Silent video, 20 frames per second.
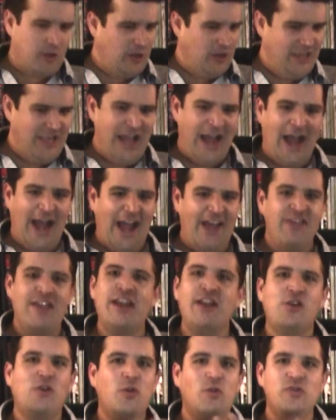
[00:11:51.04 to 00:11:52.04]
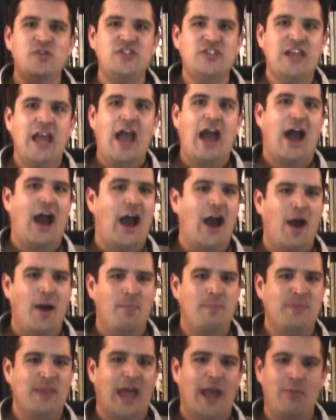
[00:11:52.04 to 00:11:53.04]
good, yeah. And then of course, yeah.
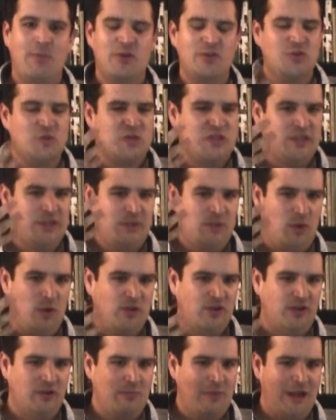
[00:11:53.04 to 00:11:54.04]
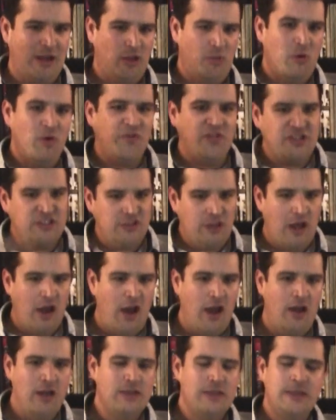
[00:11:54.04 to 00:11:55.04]
Um, I most recently worked on Milo Murphy's
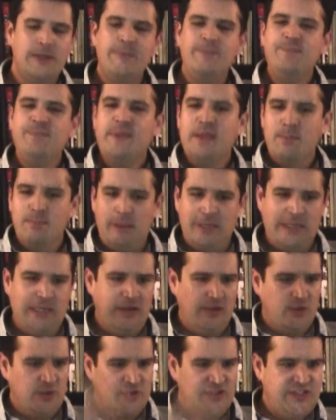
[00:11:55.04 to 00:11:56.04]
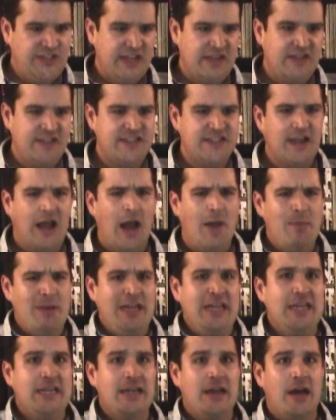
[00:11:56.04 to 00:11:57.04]
Law, Big Hero Six. I'm
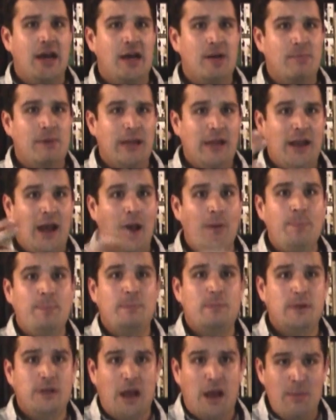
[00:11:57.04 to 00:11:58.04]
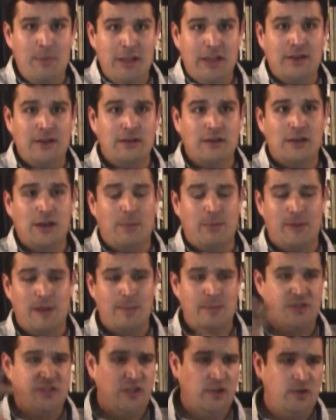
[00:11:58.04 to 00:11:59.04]
in um, an upcoming couple
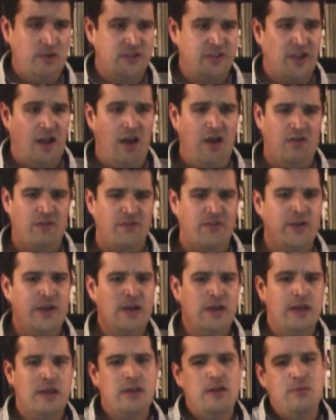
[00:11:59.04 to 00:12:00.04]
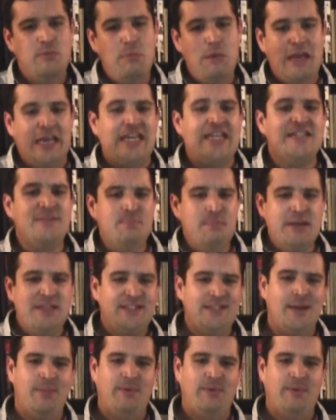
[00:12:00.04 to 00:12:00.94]
episodes of Mickey's Mixed